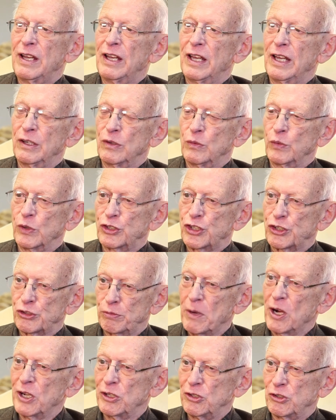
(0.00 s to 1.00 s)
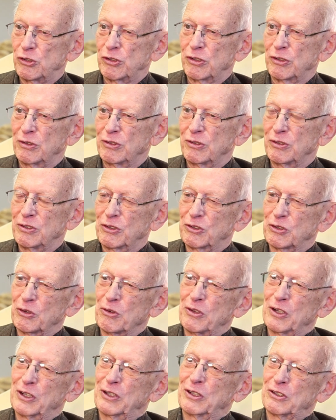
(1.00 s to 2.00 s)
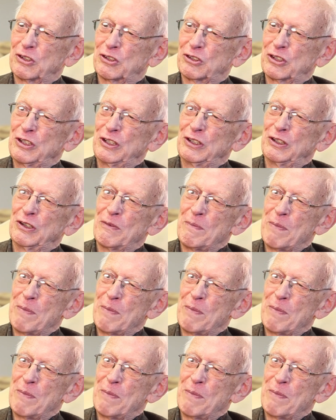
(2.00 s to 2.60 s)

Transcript: and it would smudge so they could see